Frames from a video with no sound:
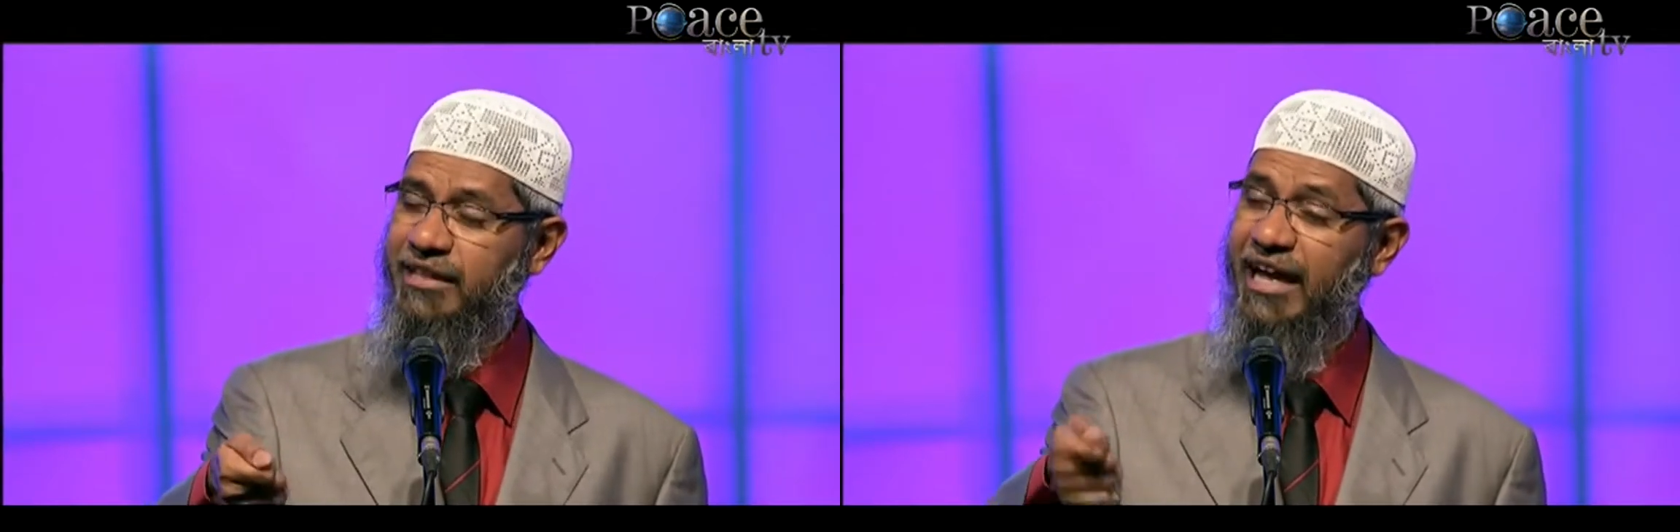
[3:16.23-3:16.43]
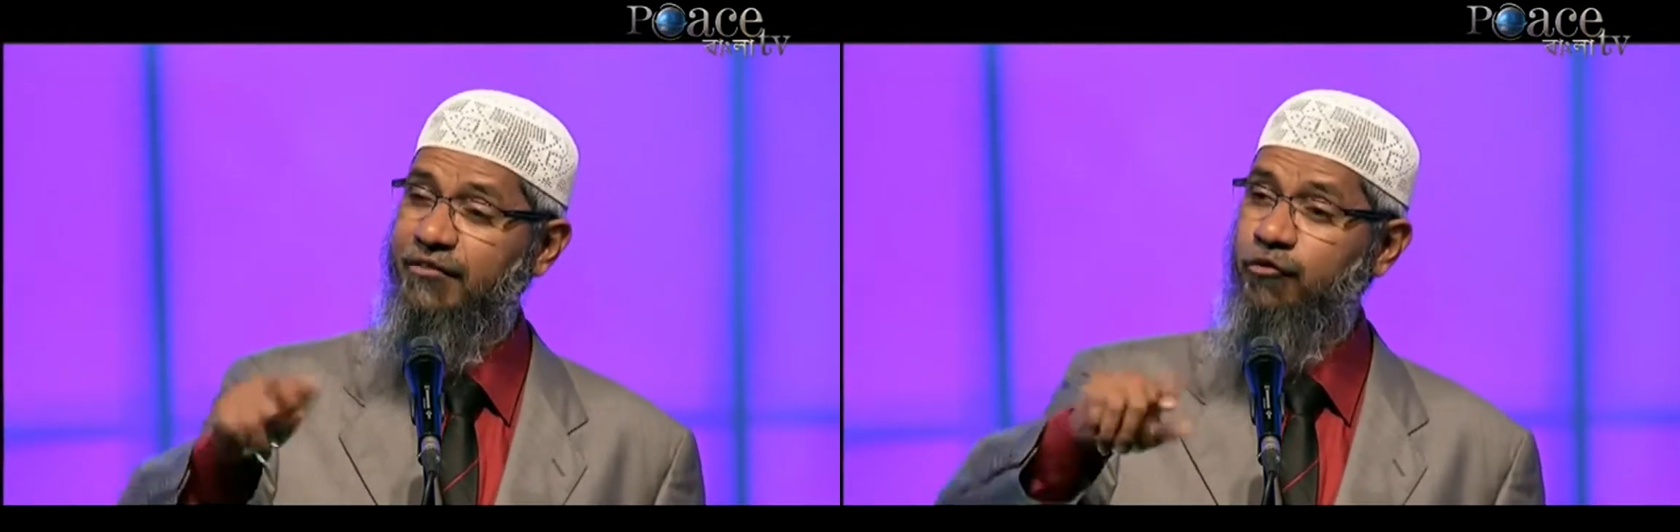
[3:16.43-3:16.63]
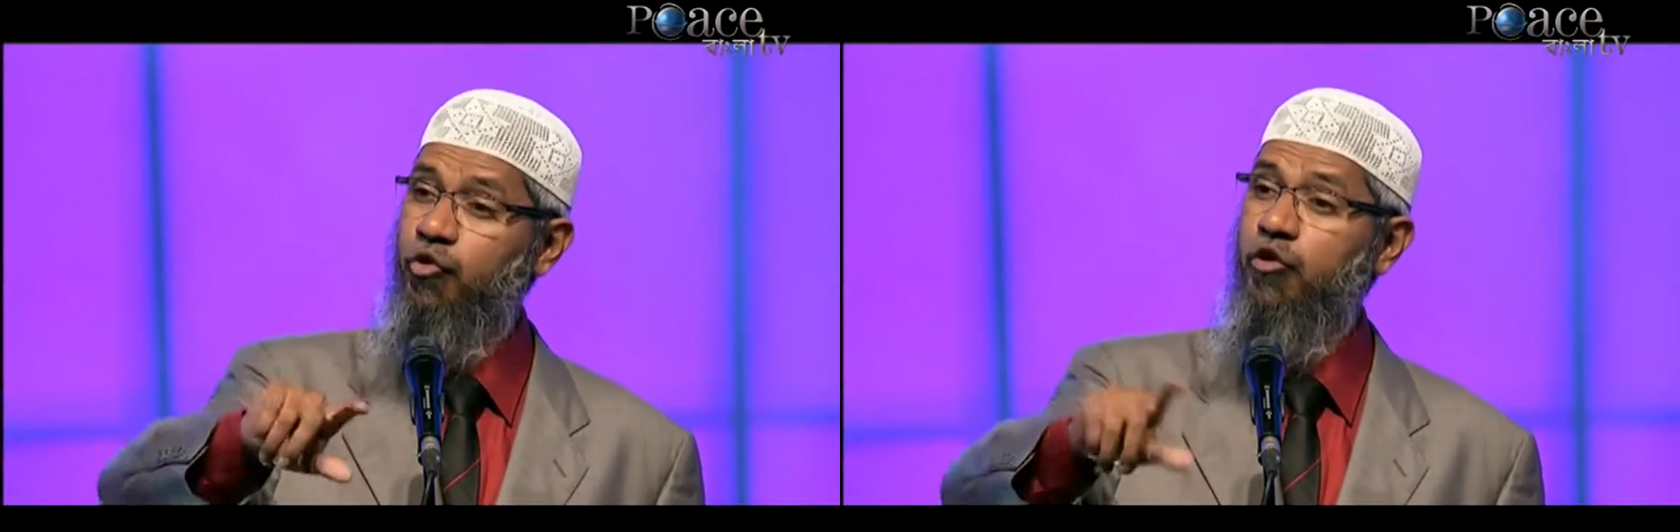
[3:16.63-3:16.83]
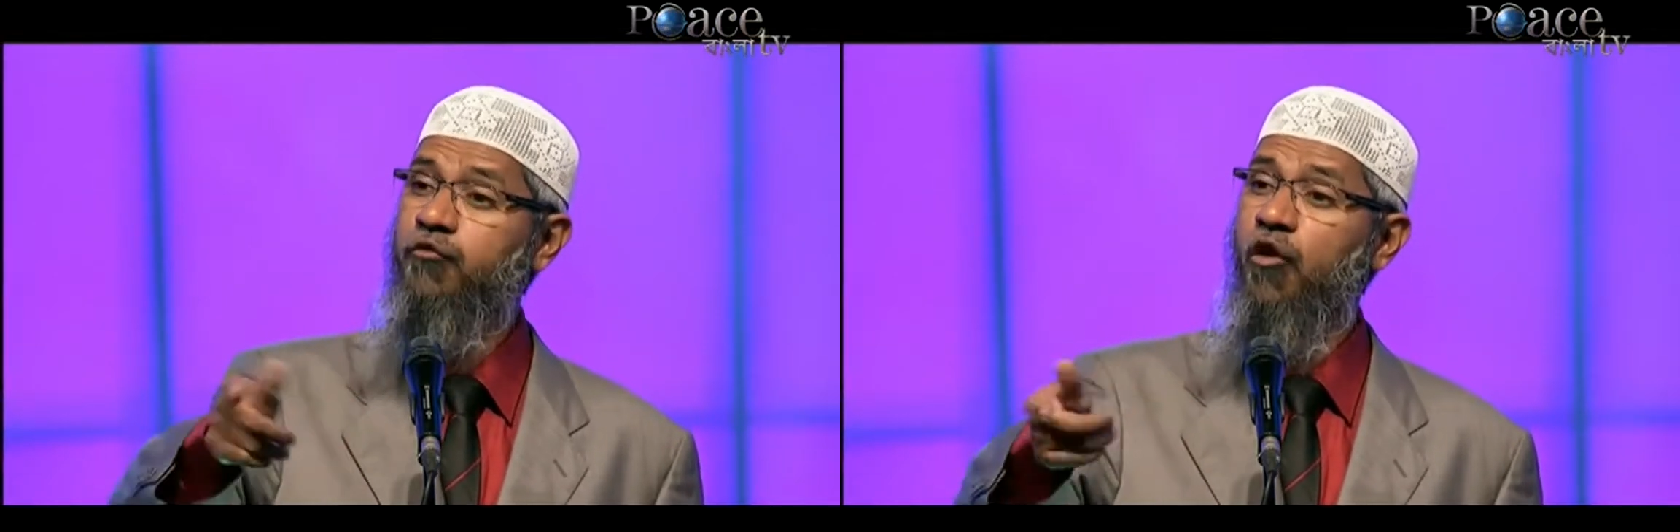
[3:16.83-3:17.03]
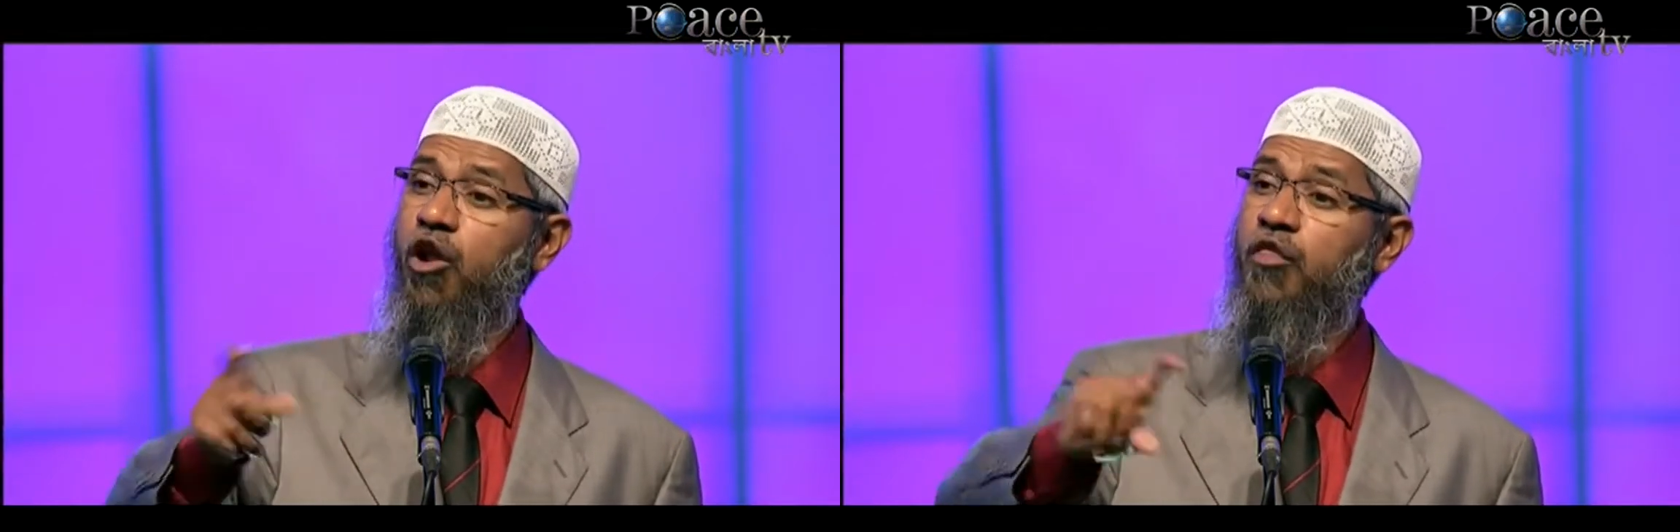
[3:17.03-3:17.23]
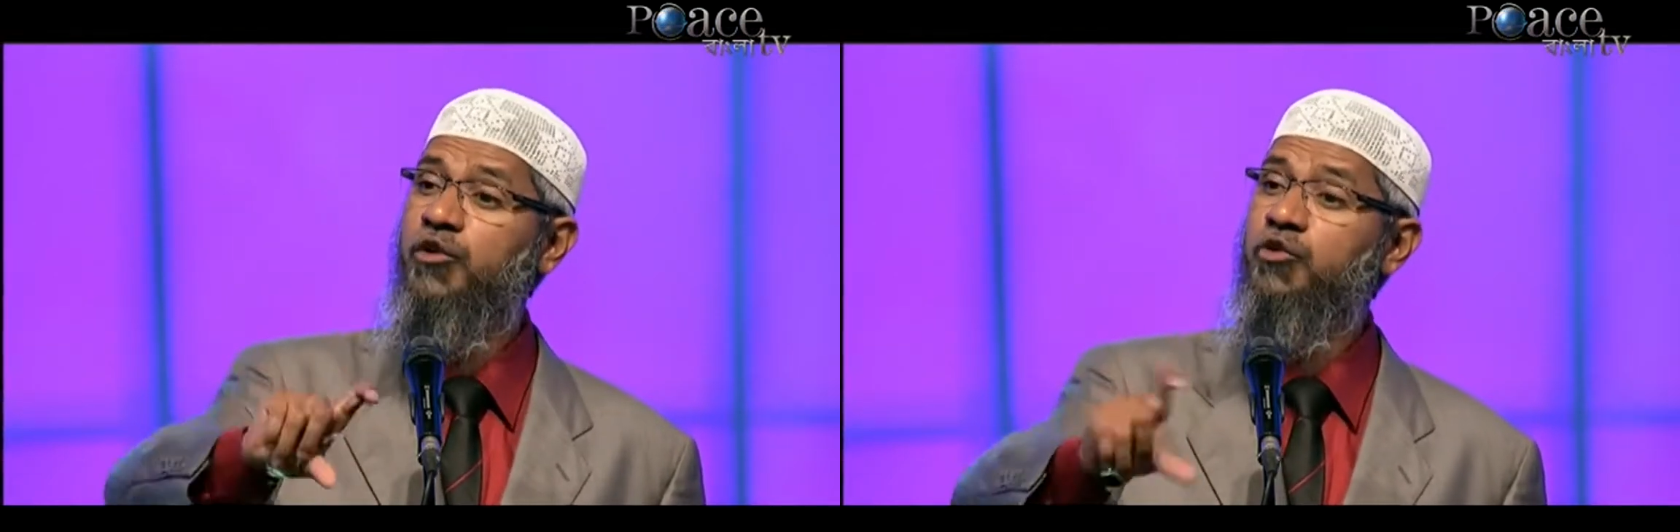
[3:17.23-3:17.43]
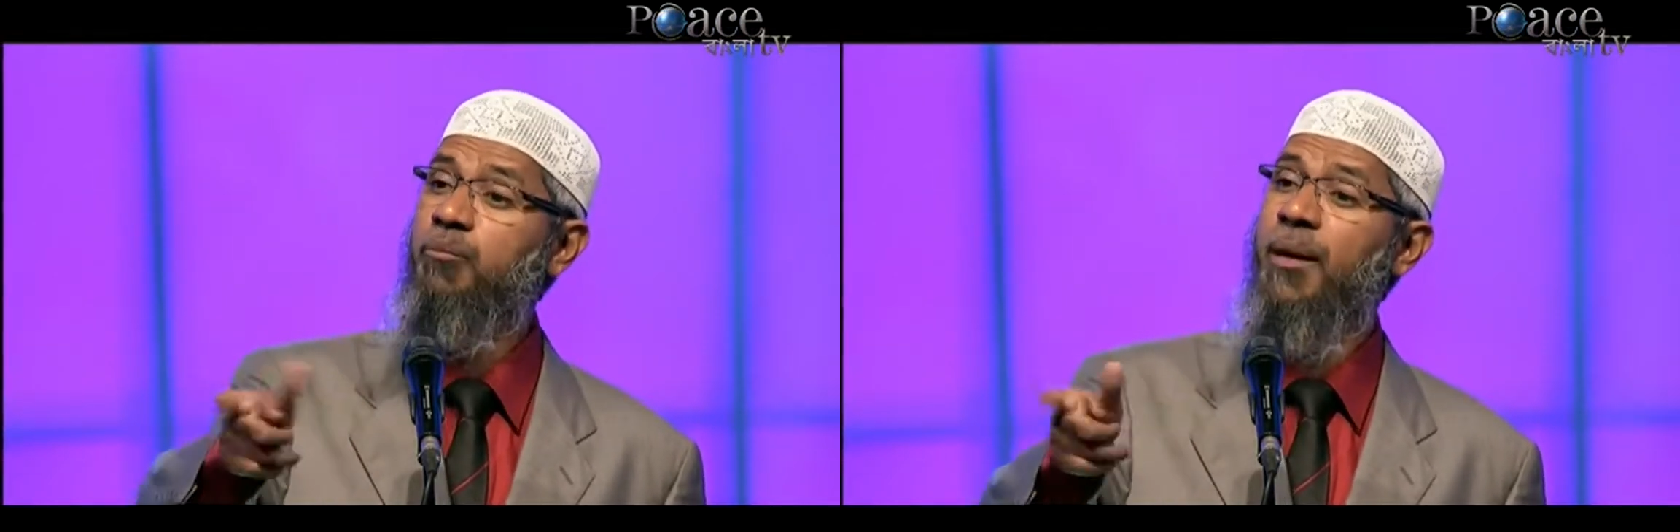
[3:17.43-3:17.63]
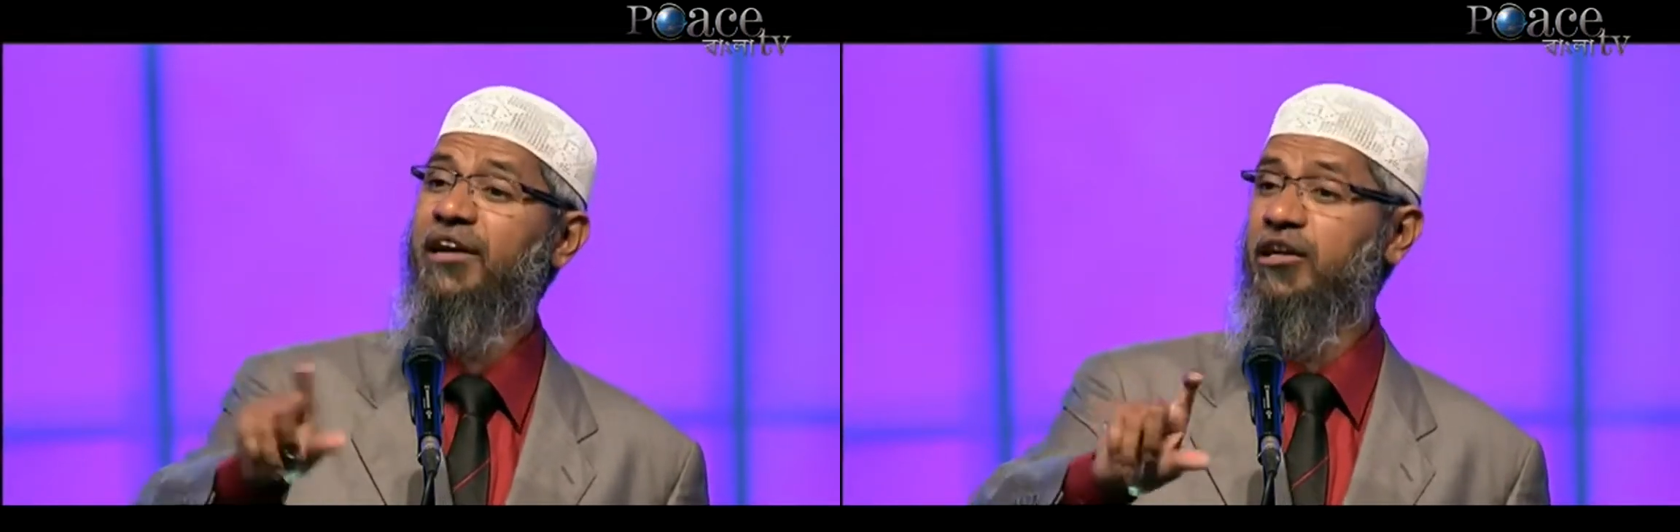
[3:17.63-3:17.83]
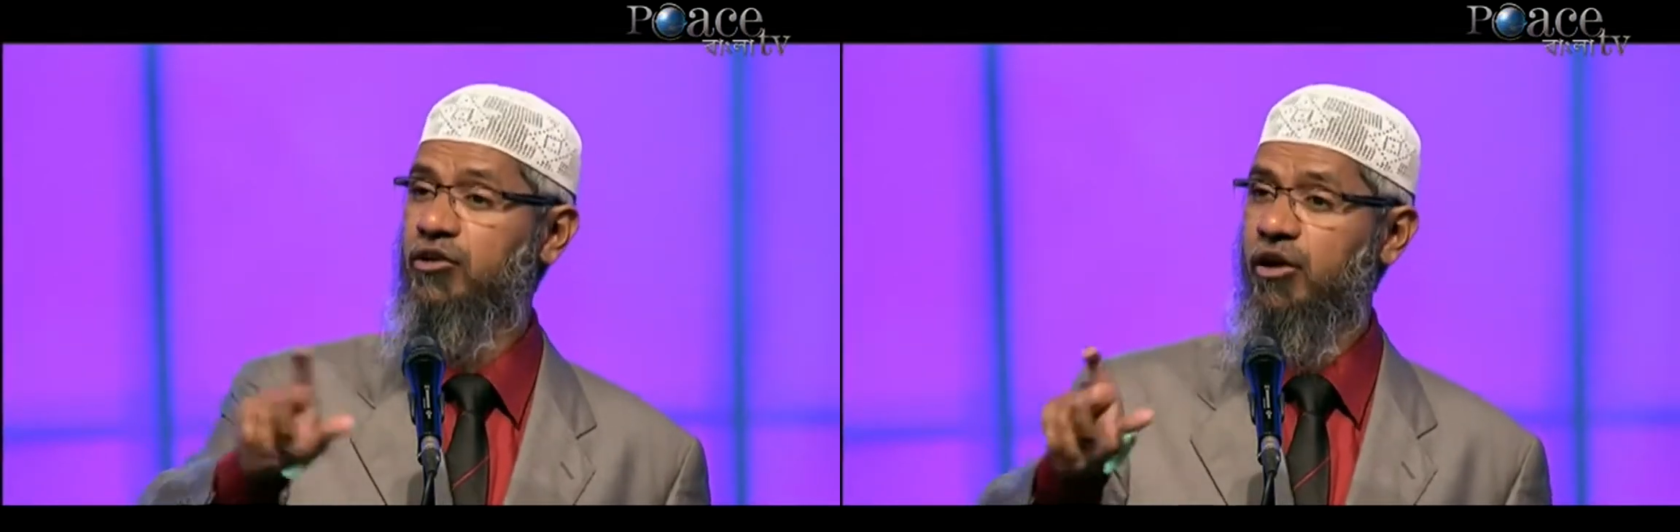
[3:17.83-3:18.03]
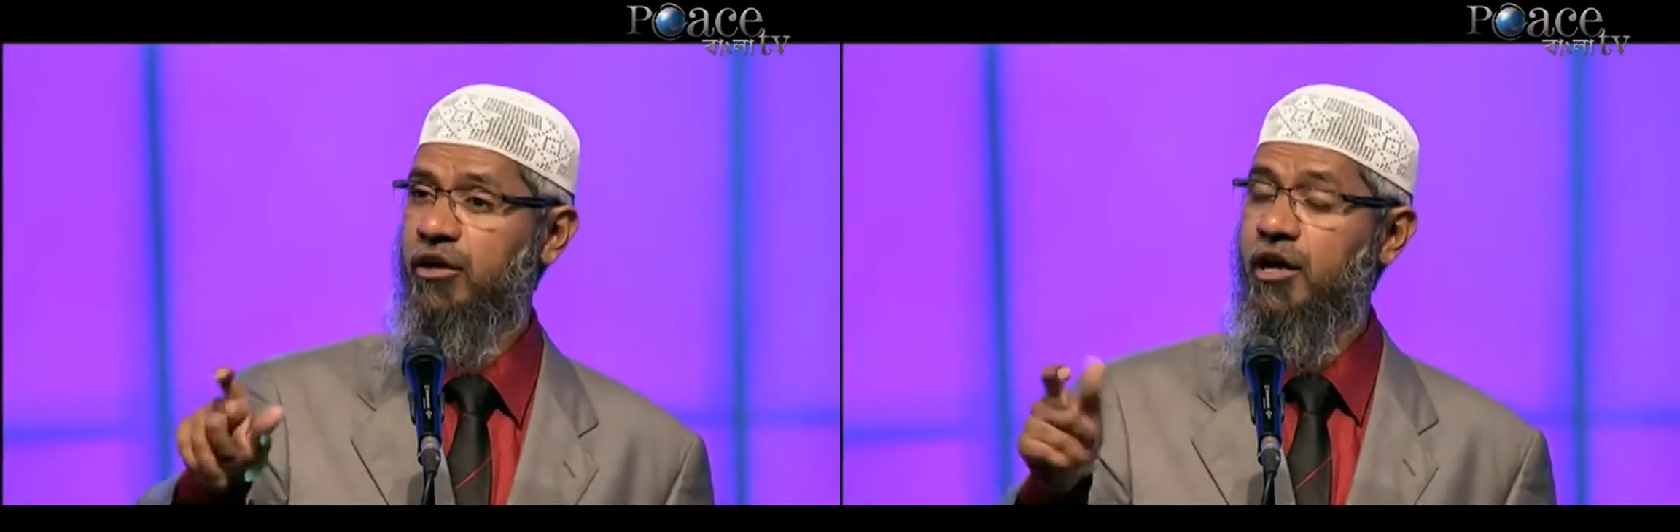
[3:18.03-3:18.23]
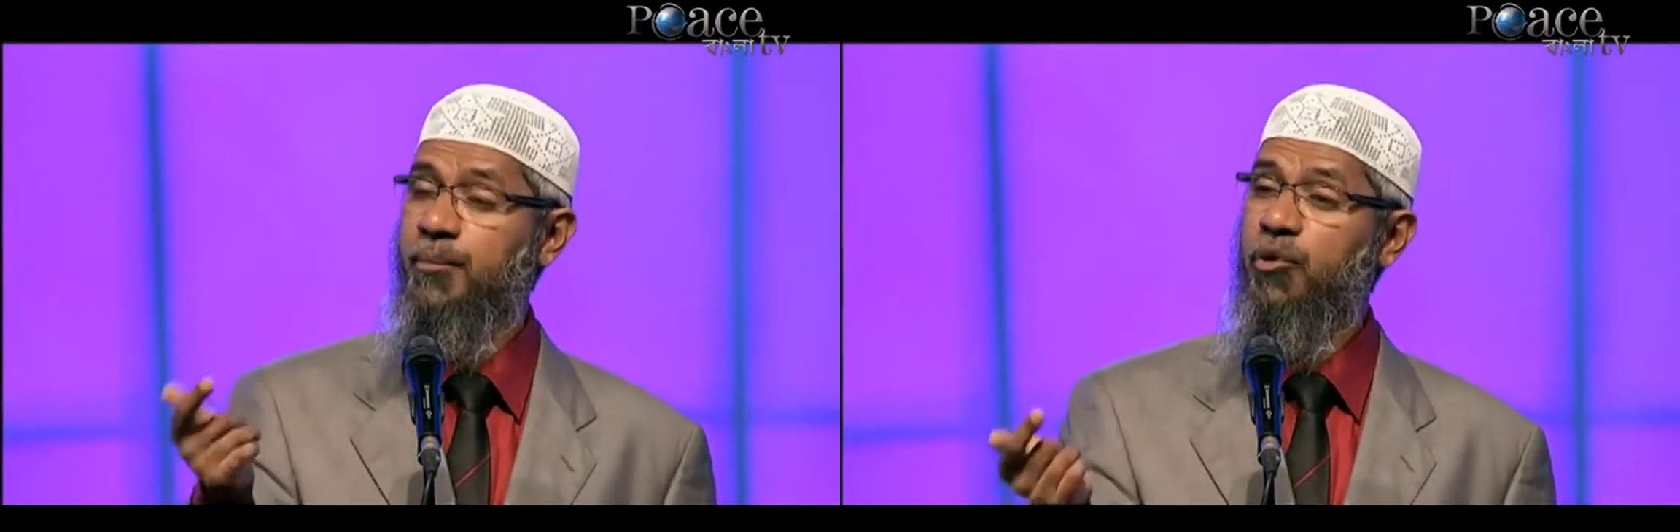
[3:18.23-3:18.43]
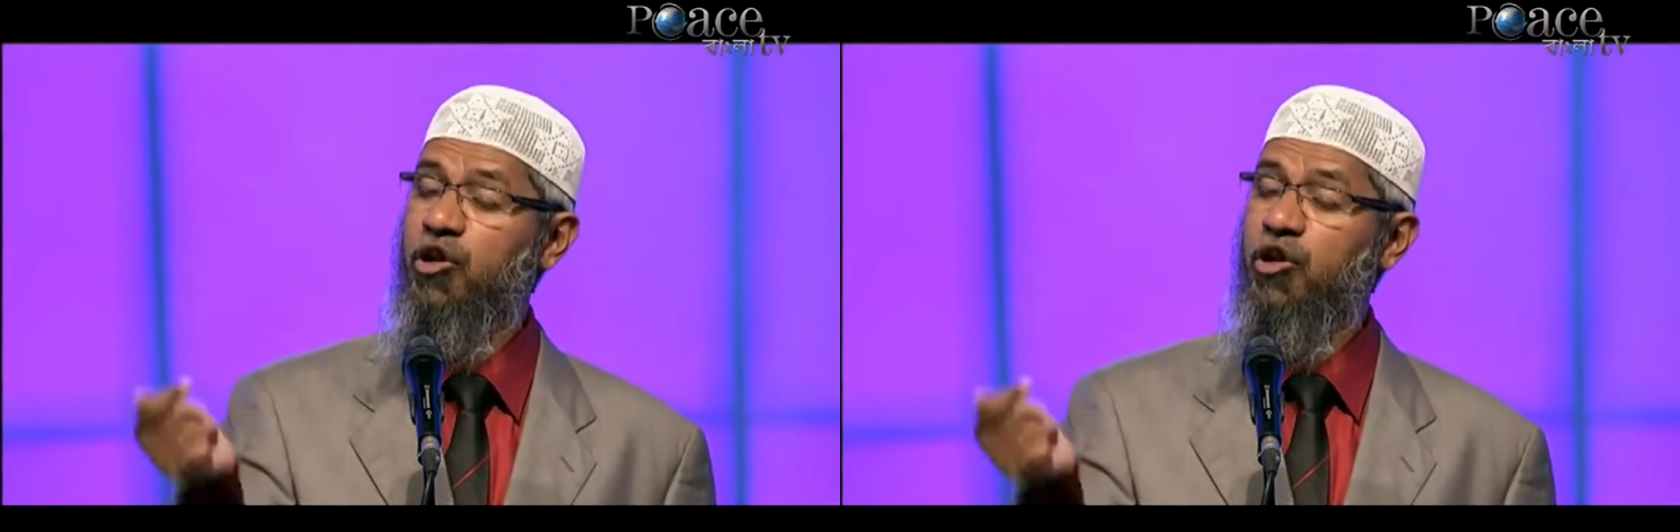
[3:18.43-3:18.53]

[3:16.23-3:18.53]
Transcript: that do you follow the true path or not.